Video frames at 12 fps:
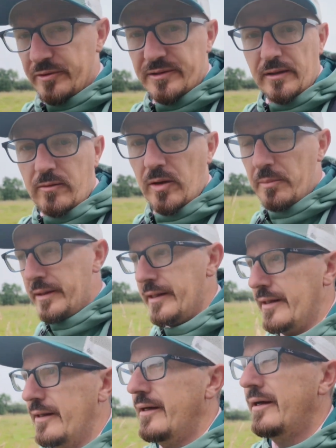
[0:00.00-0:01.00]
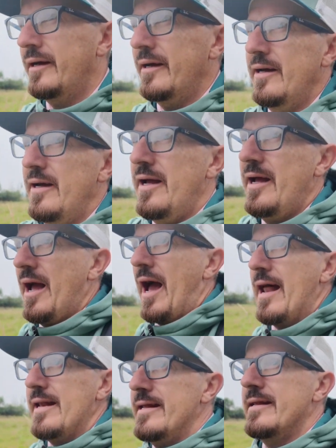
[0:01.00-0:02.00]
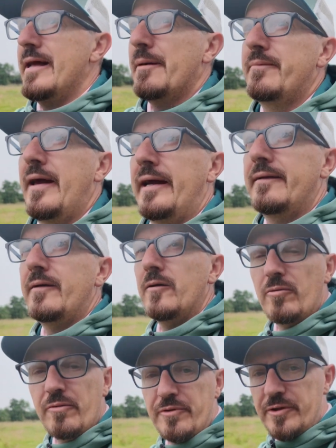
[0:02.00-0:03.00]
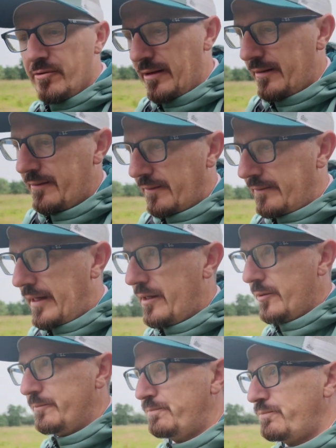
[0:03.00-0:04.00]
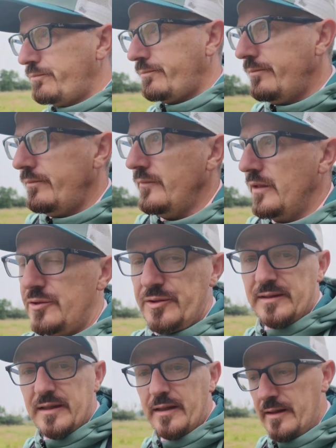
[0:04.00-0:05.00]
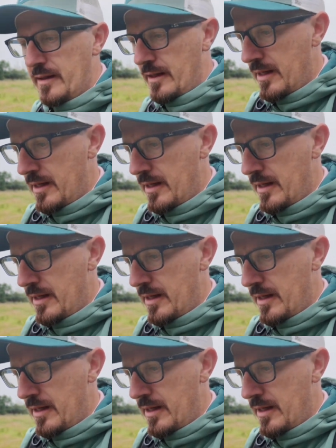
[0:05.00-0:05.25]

It's not going to be an in-depth technical review or anything like that. Just a